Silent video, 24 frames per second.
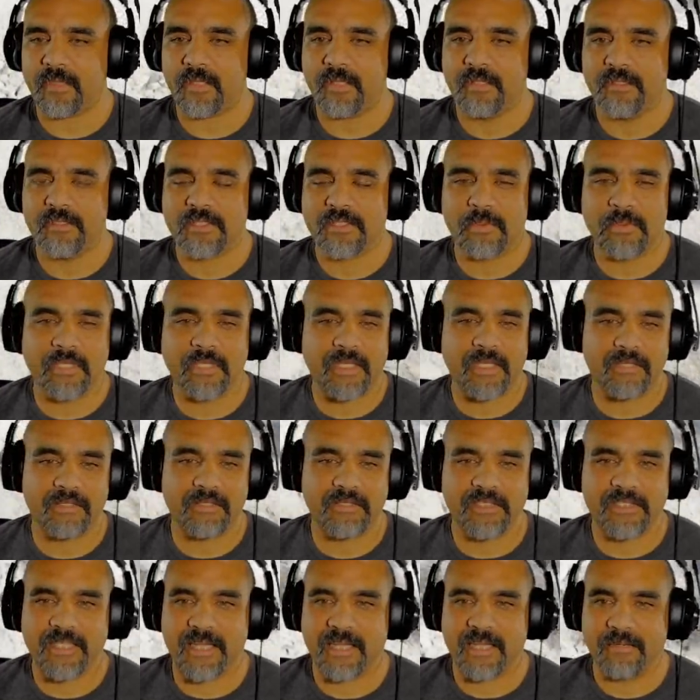So we'll get our
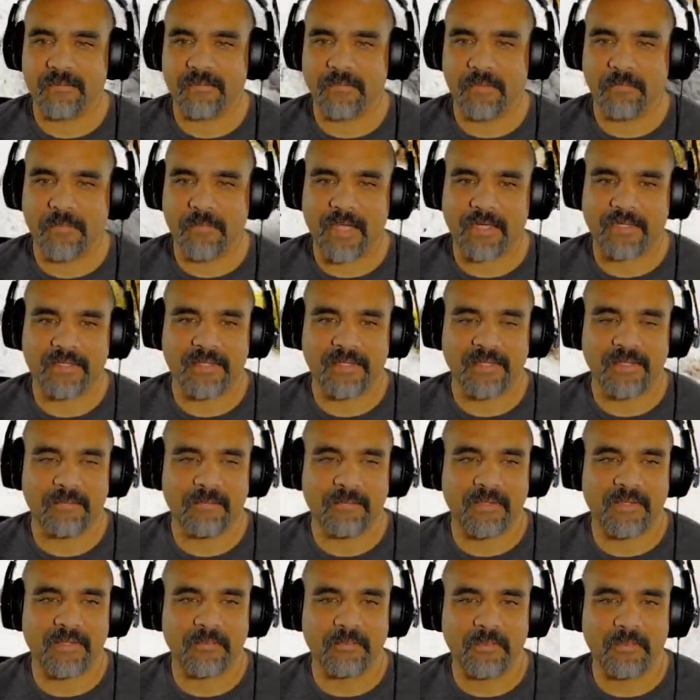stamina back up,
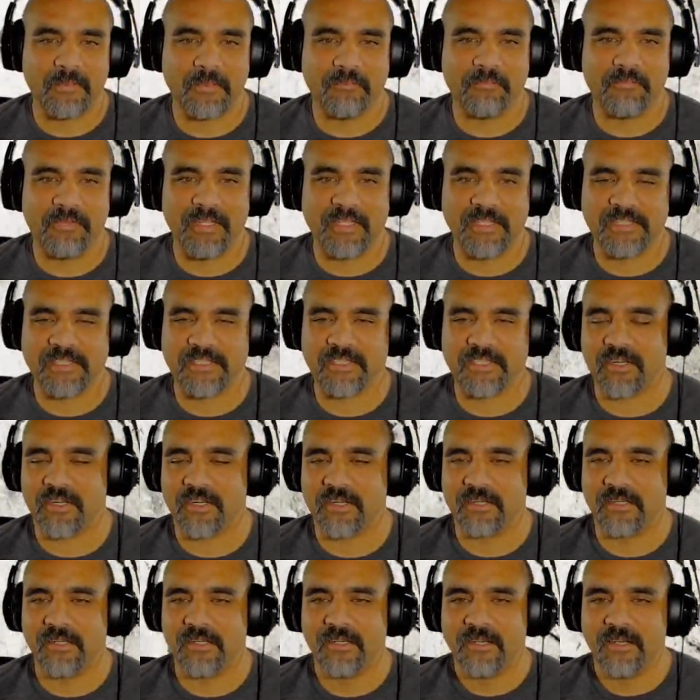and then we'll finish
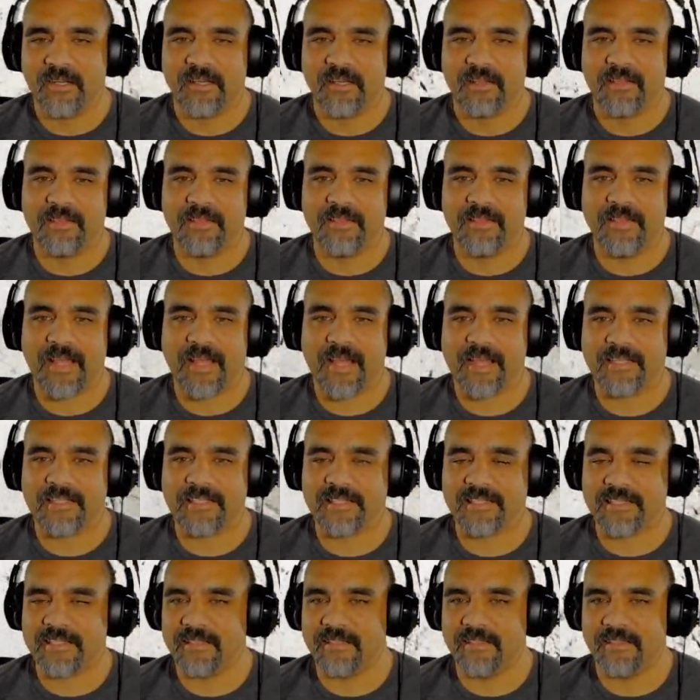our
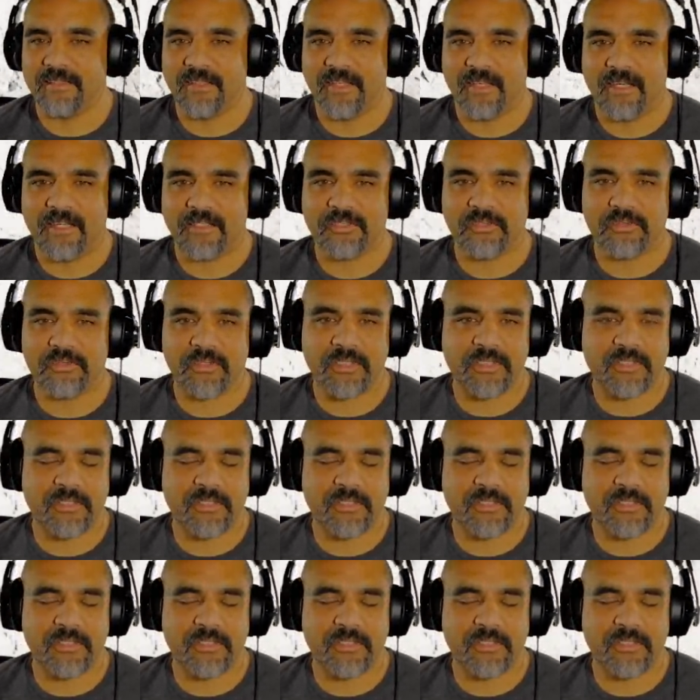last 100